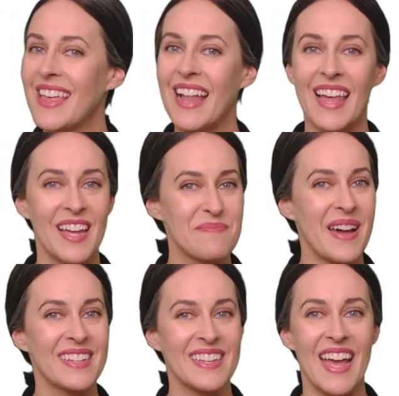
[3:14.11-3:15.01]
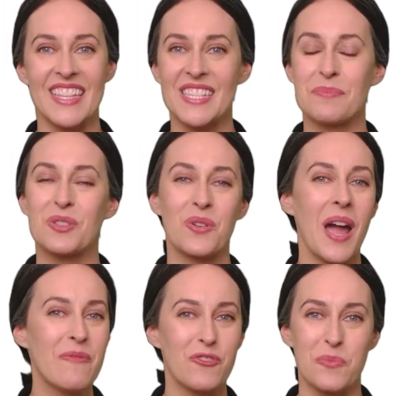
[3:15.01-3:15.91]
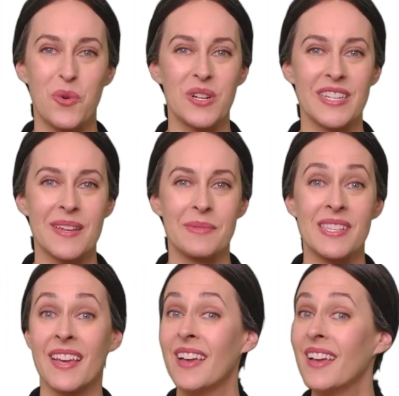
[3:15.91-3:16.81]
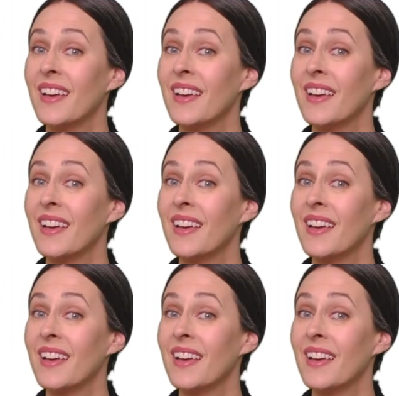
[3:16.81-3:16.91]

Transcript: that like button and subscribe for more tips.